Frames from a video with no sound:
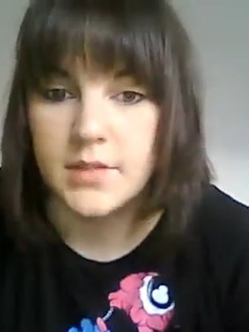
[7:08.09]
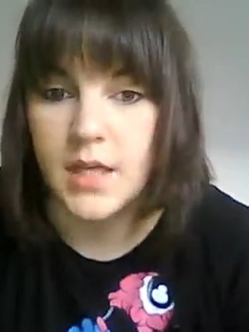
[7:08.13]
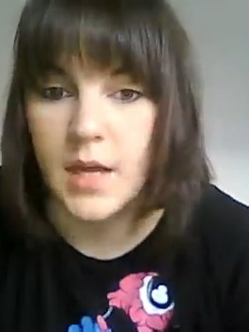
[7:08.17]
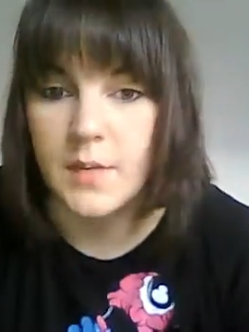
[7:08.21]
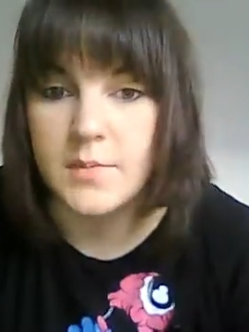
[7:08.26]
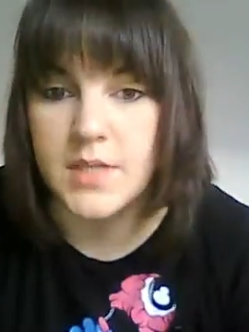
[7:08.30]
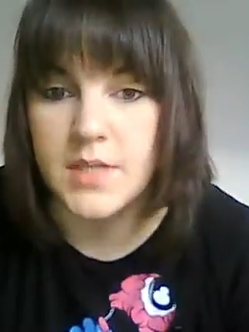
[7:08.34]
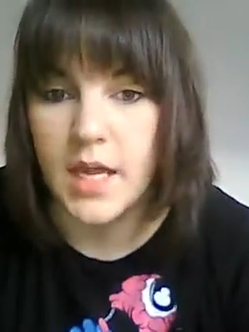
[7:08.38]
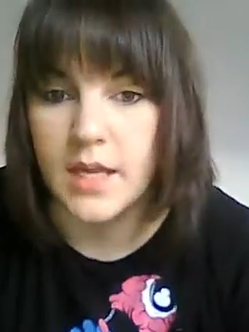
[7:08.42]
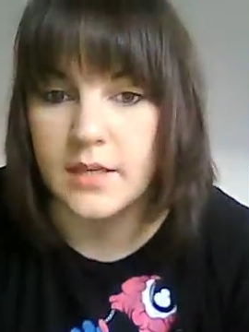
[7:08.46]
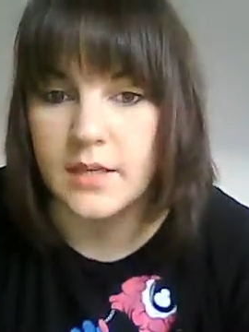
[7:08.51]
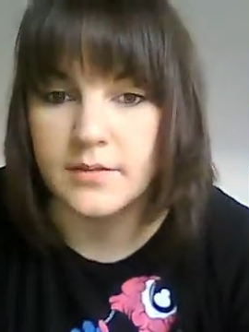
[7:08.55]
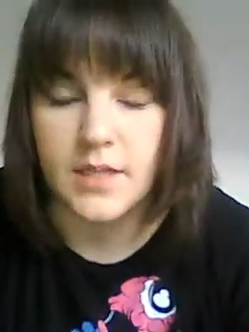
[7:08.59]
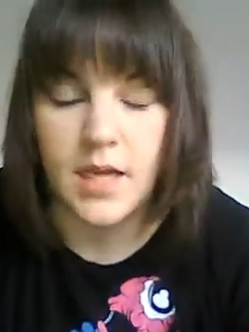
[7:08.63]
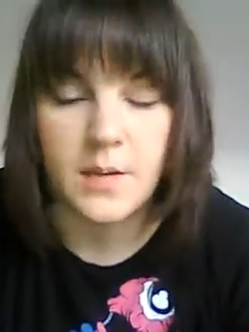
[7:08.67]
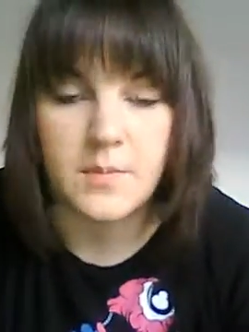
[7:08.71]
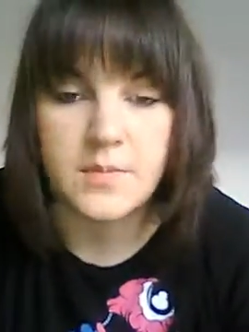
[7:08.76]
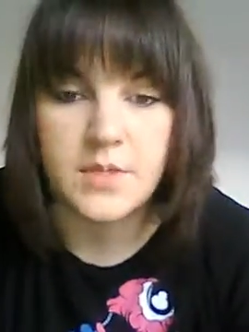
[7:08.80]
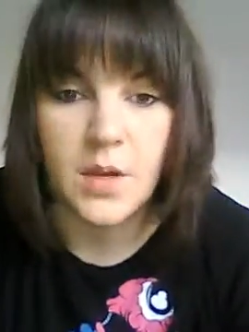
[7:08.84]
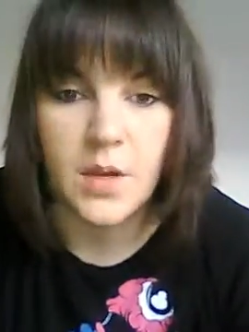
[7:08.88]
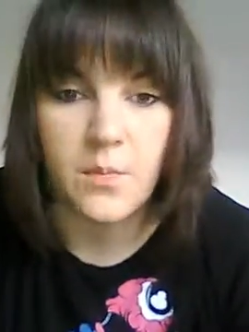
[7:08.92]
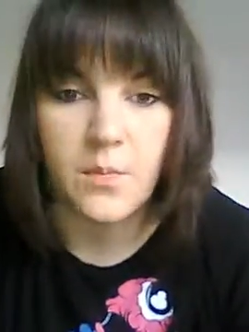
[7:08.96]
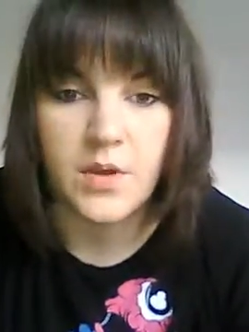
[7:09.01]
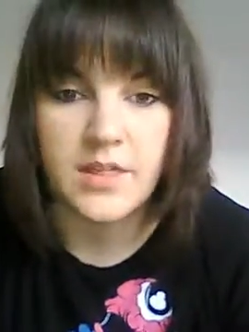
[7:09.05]
I'm done.
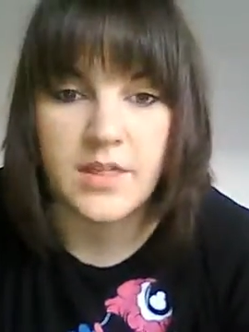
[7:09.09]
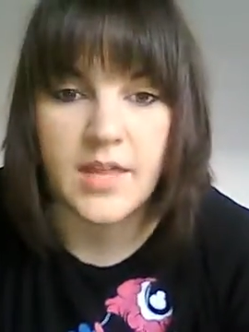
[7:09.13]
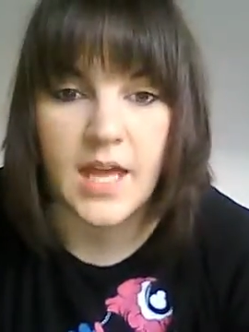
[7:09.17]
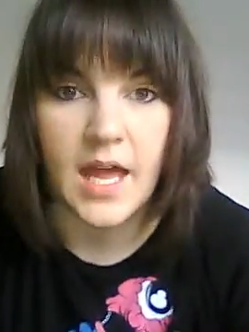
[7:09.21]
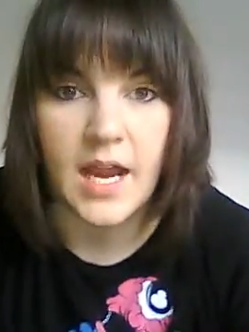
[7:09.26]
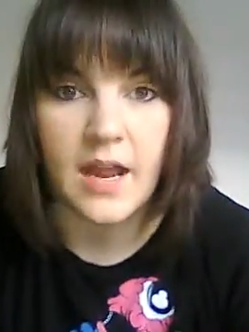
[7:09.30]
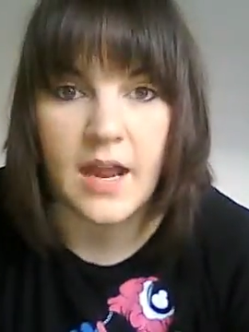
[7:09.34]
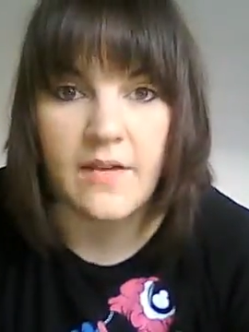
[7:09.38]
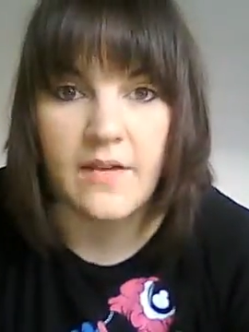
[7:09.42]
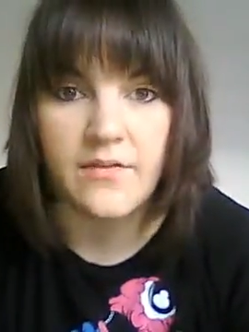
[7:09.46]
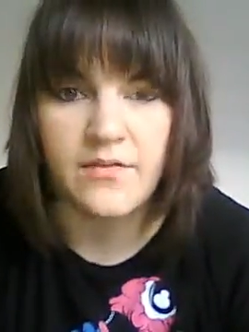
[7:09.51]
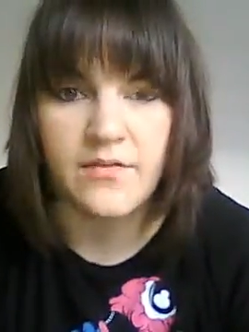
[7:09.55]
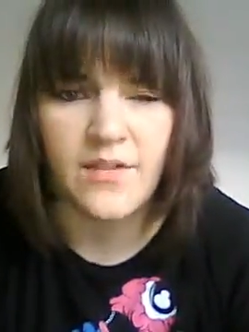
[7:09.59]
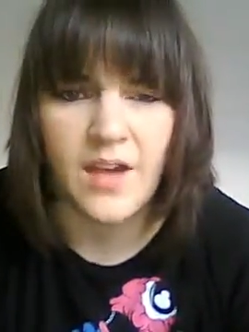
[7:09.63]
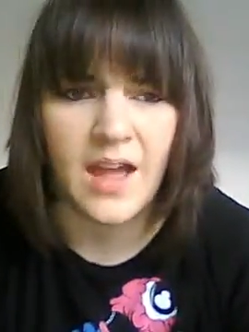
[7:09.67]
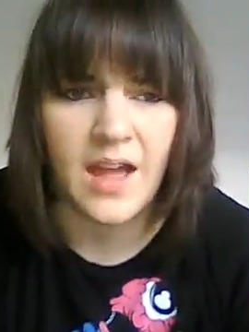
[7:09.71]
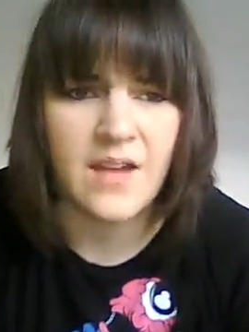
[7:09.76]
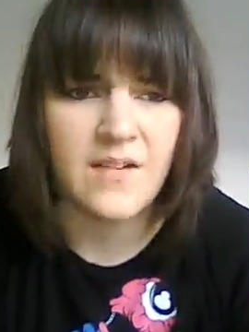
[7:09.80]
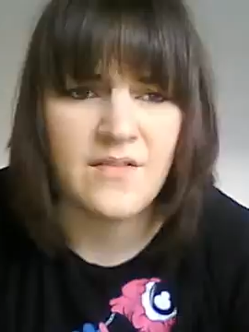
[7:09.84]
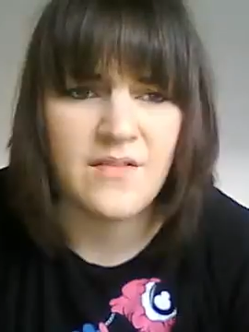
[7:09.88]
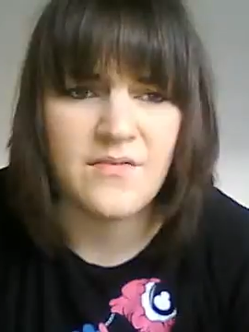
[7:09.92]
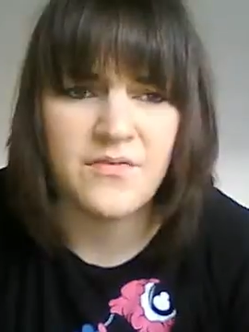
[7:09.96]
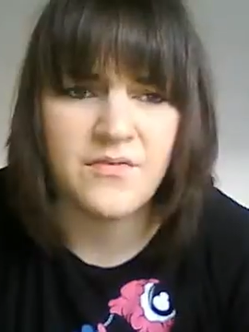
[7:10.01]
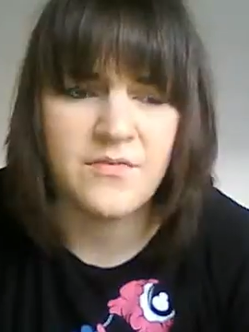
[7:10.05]
I'm done with that. I've
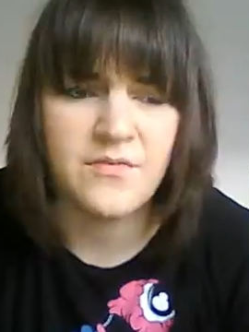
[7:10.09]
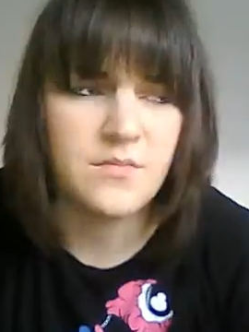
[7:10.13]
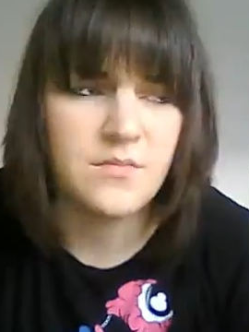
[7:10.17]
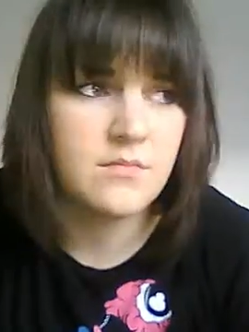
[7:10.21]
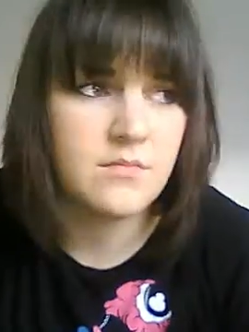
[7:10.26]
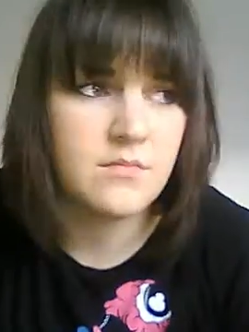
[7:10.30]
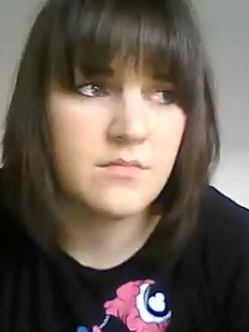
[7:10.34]
I've